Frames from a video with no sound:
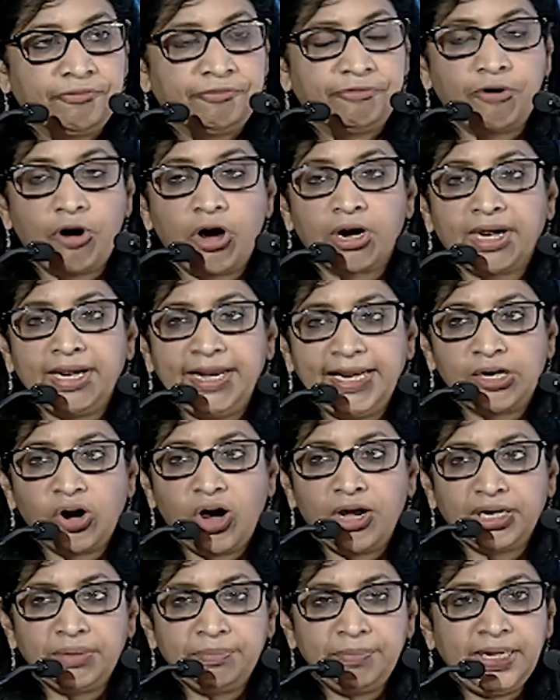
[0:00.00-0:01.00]
For an
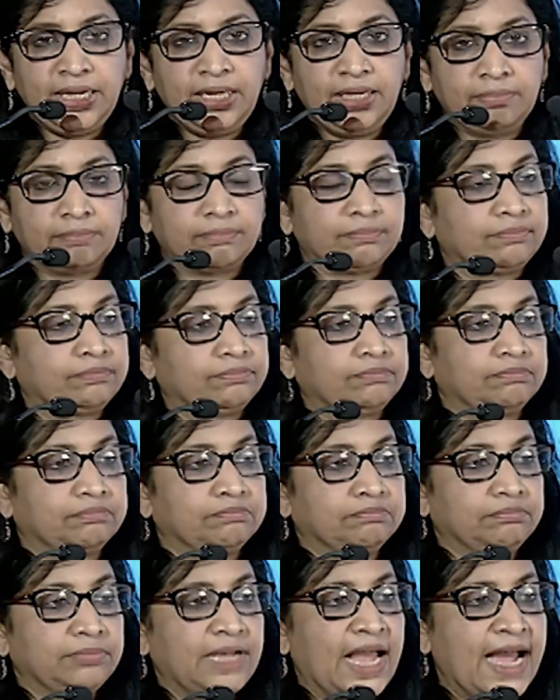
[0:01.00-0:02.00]
economy
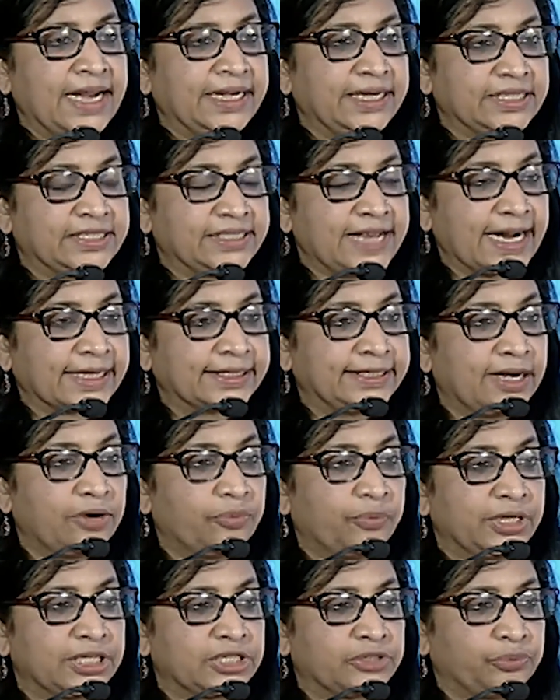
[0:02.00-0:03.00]
and a sector
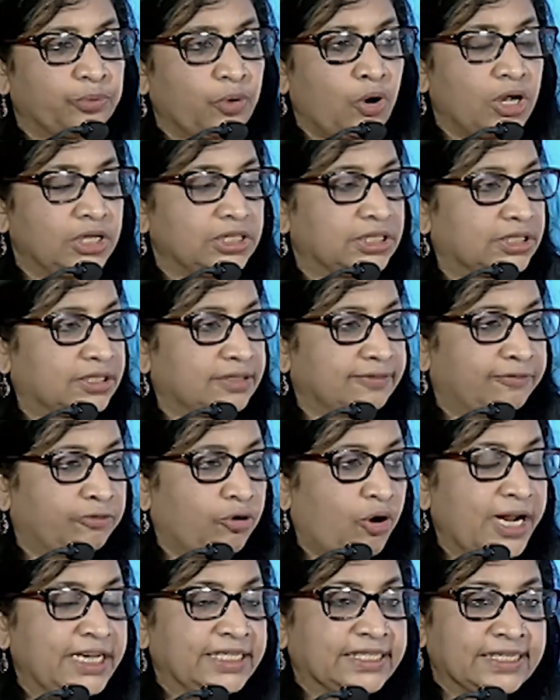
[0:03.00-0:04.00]
which was
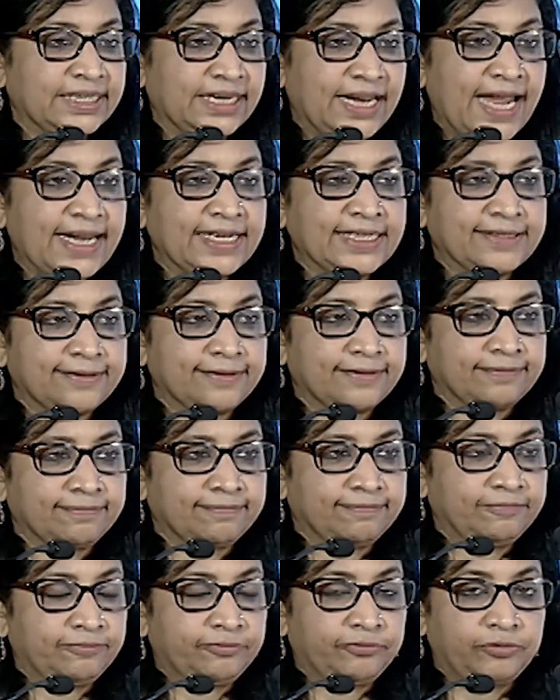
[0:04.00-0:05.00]
voice-led
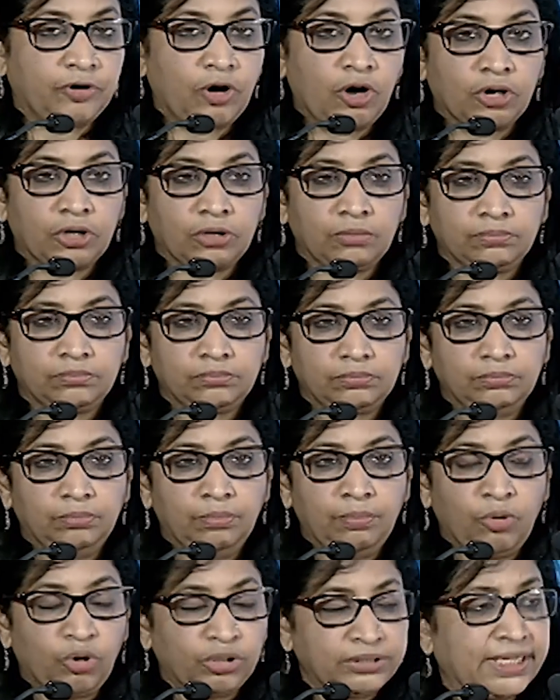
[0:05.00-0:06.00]
for
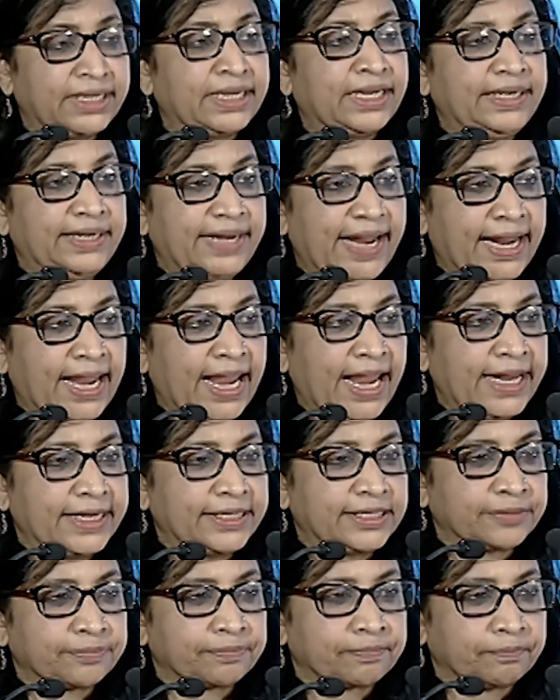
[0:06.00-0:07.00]
more than a
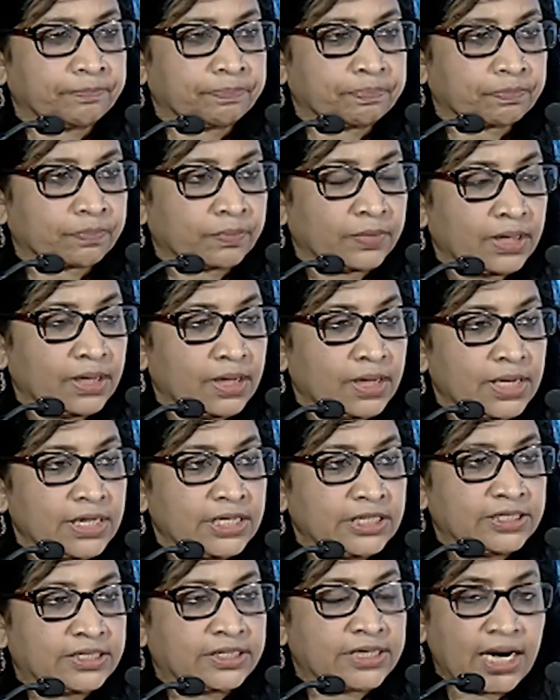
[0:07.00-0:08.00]
decade,
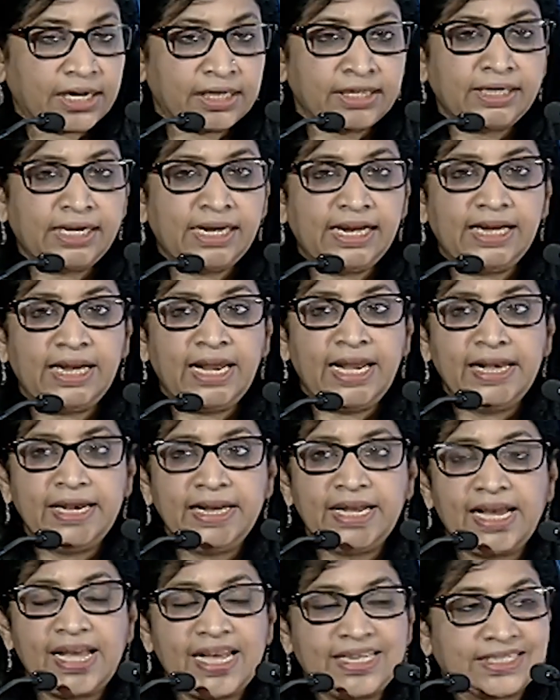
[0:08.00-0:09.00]
suddenly
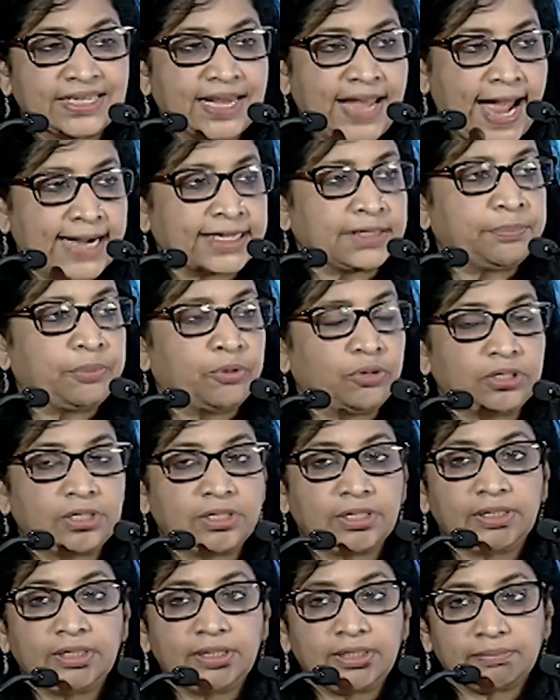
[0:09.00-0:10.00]
India has
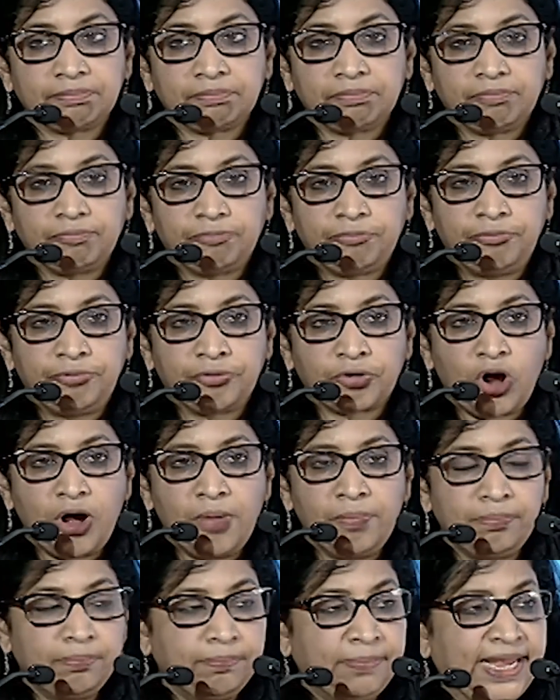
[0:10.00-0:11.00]
catapulted
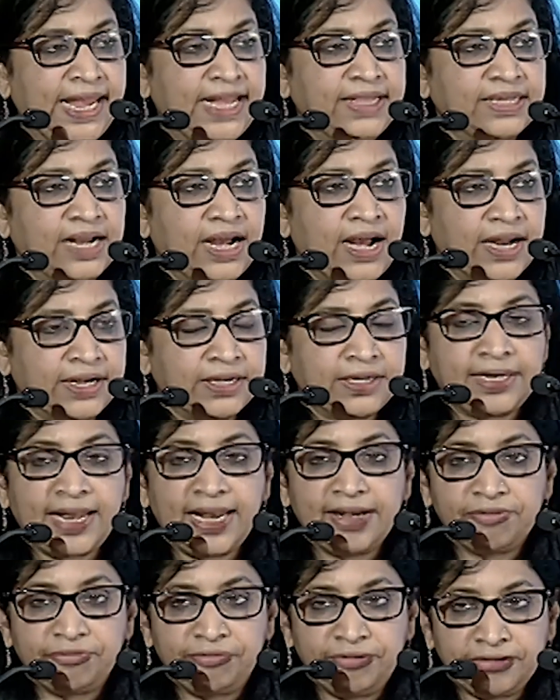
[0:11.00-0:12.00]
from being the
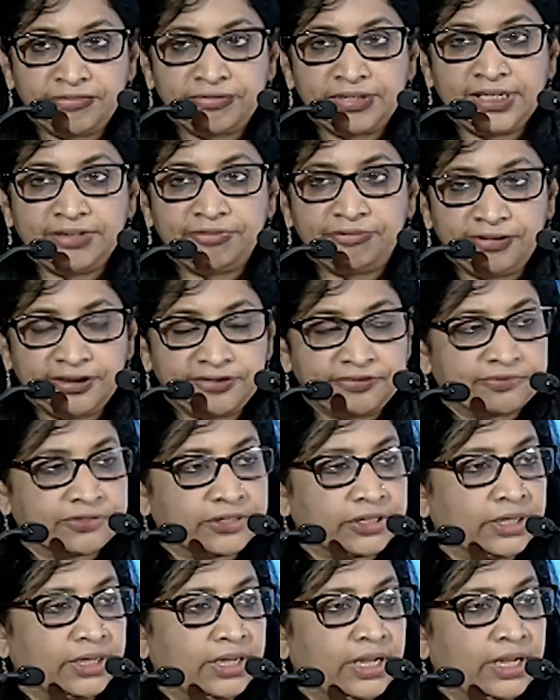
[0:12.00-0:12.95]
155th